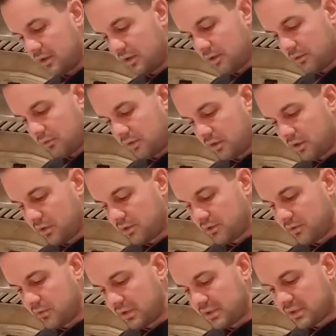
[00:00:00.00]
You don't want to use
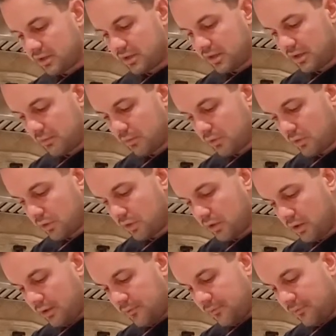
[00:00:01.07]
your mixer anymore.